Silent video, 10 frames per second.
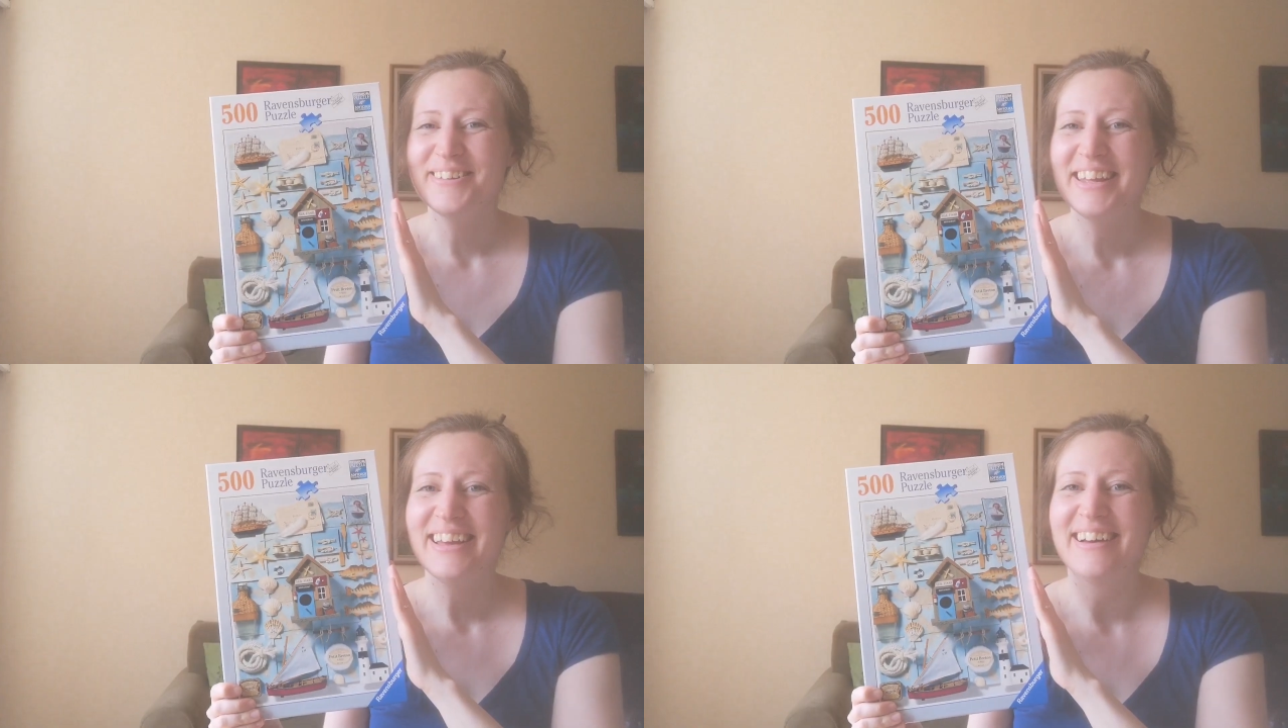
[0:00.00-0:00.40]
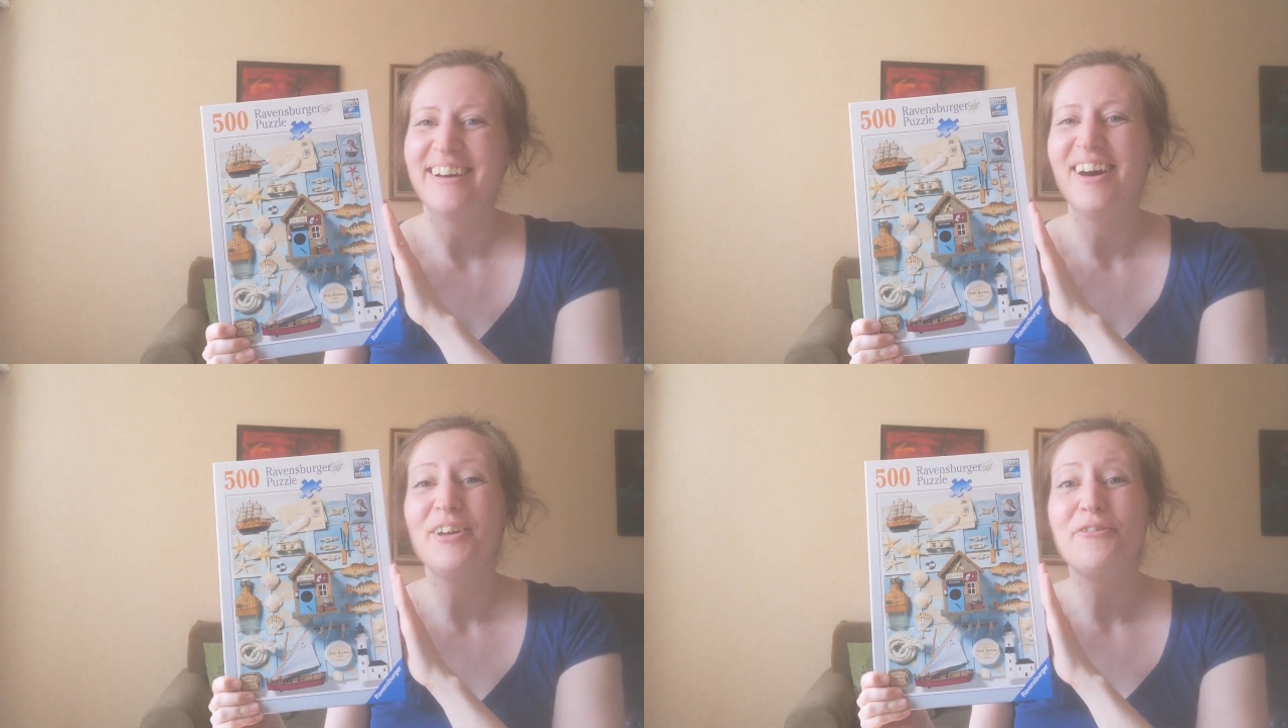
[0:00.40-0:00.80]
yeah,
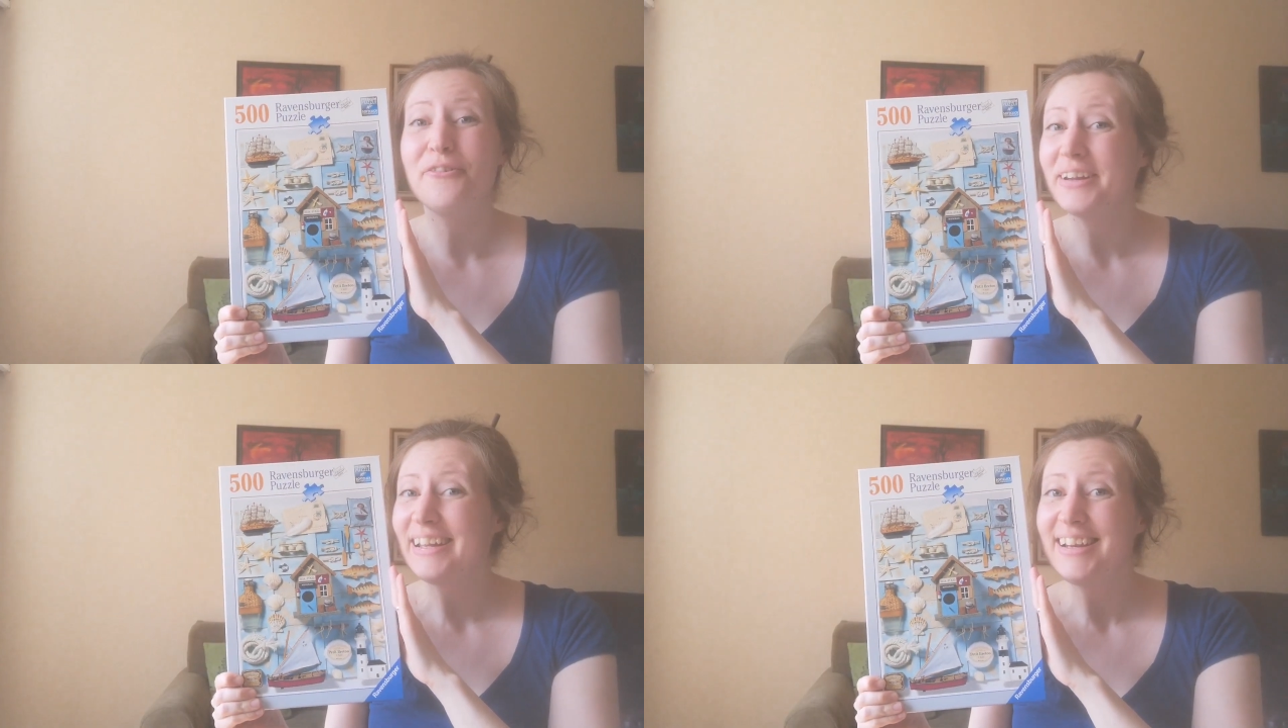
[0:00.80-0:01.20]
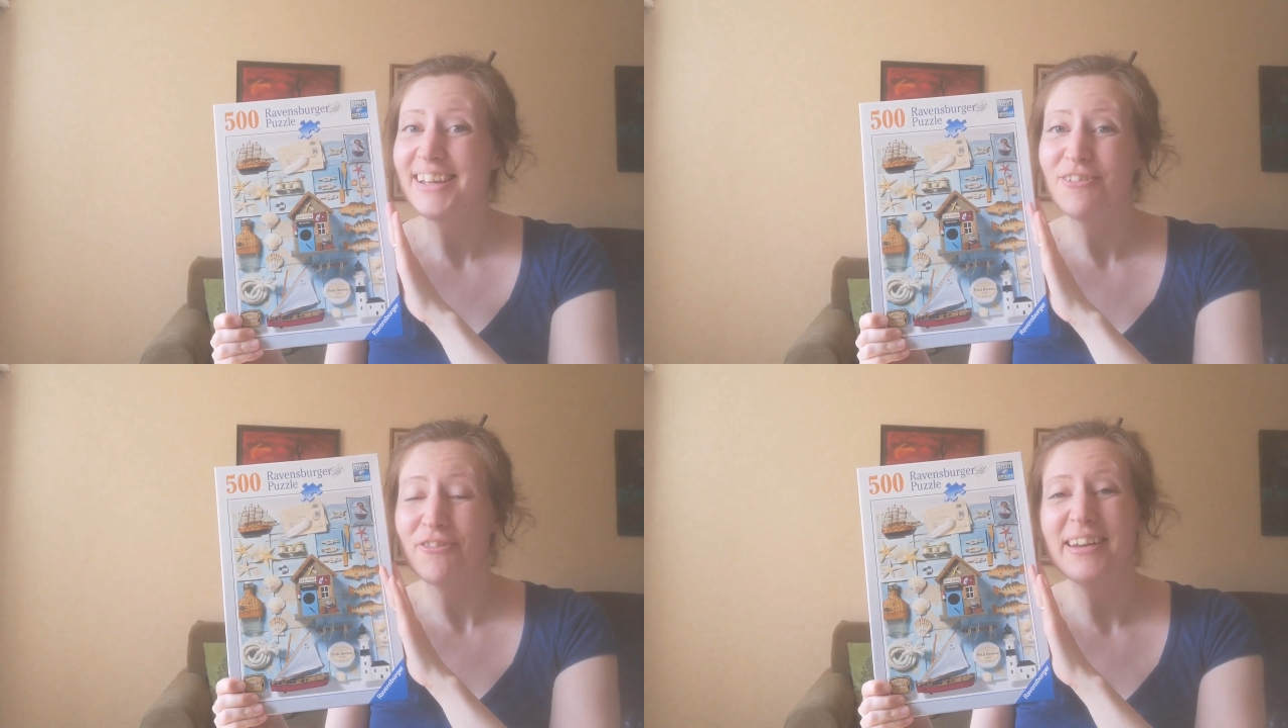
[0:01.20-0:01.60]
I
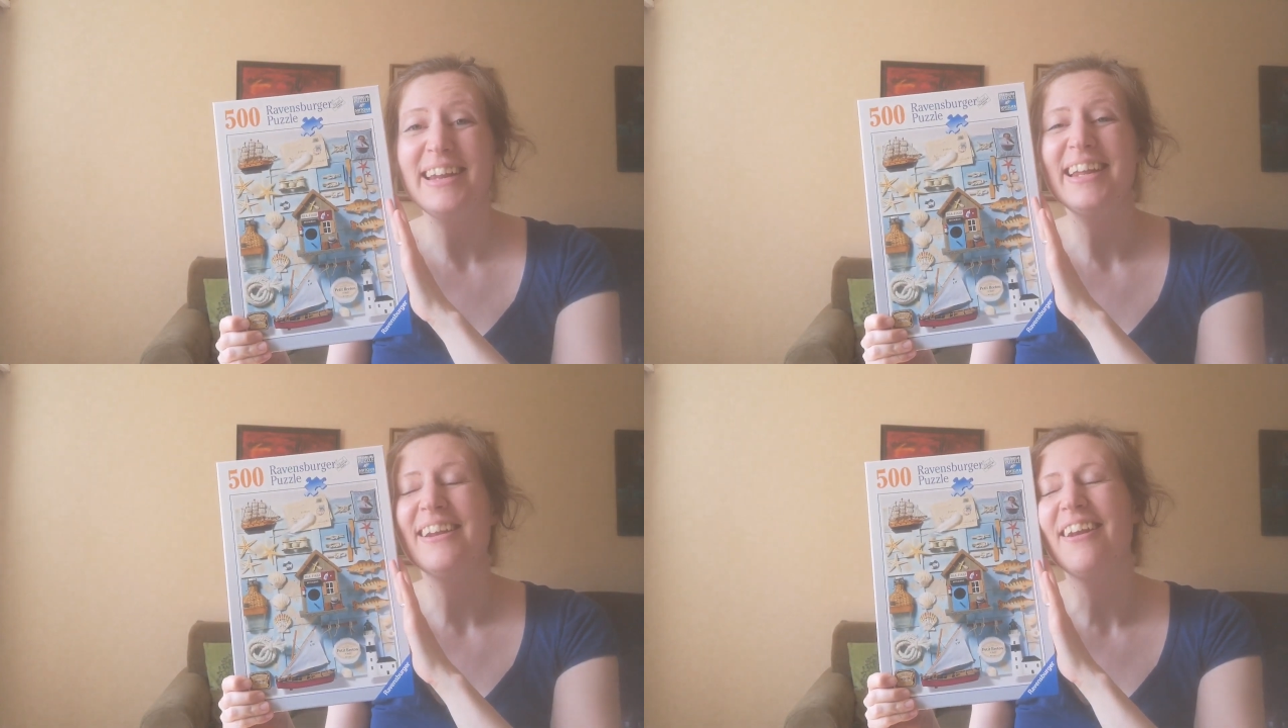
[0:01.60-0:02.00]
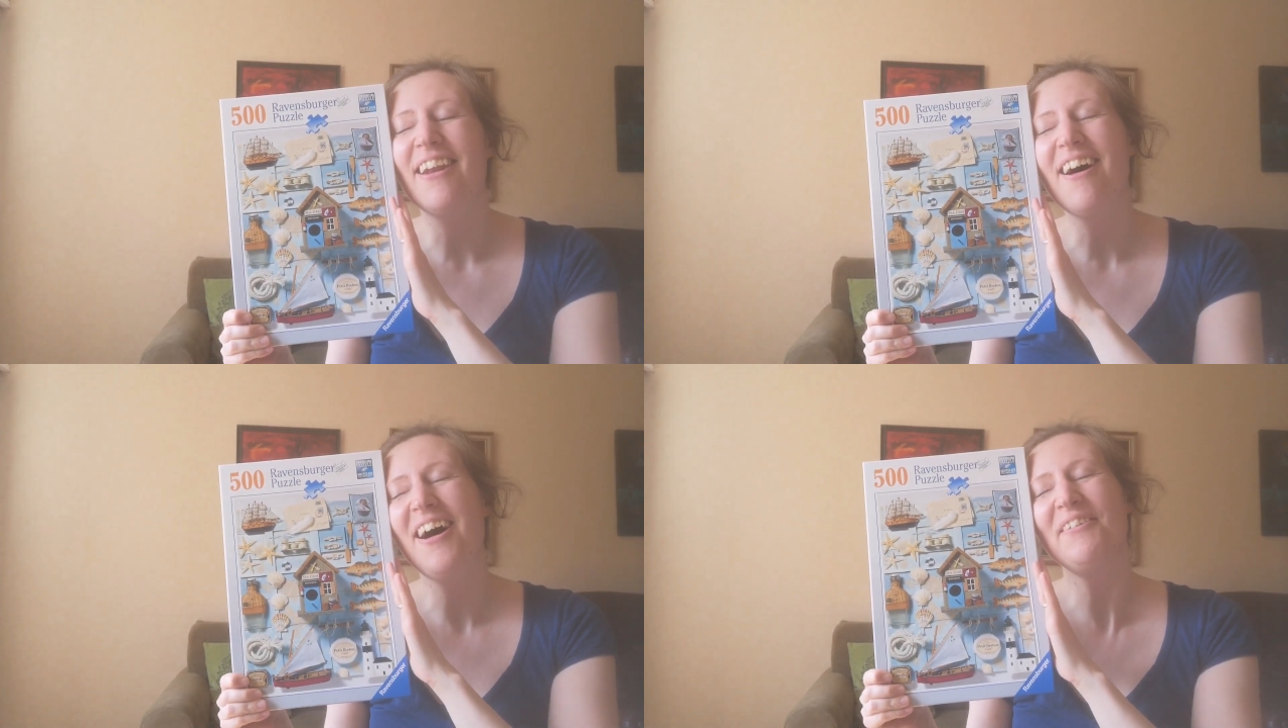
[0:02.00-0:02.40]
really
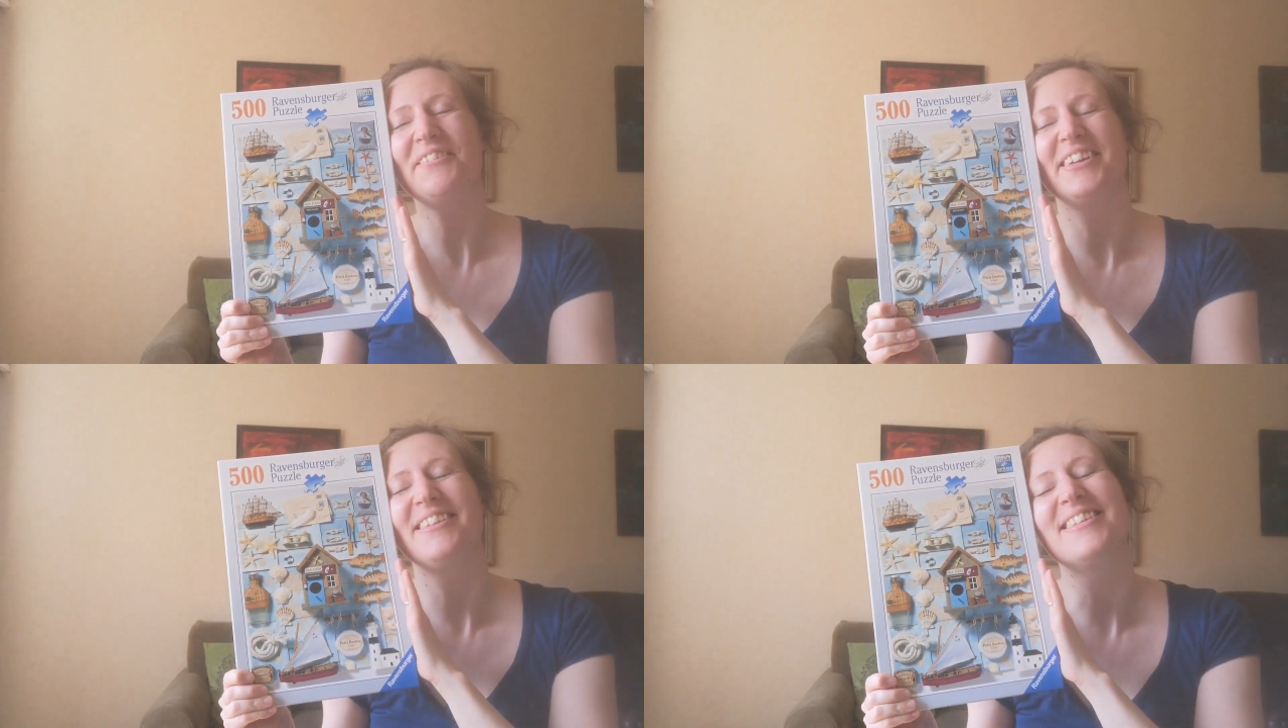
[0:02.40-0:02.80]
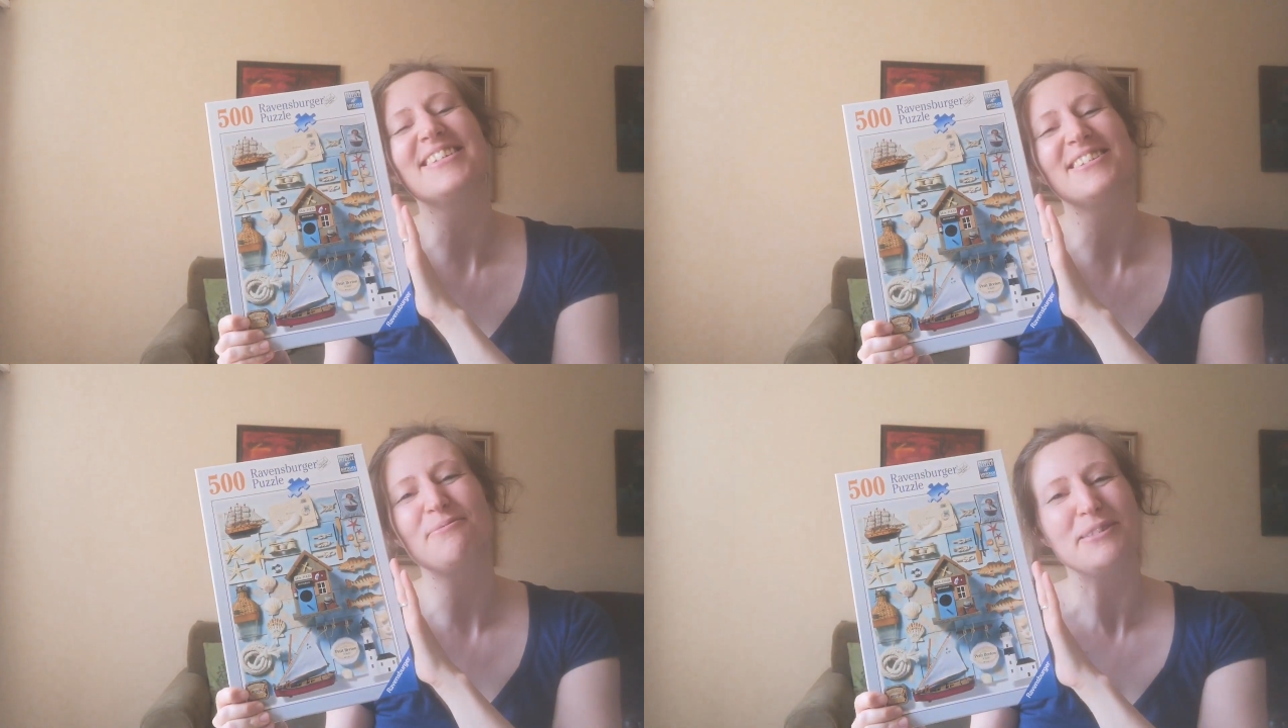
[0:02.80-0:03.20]
loved this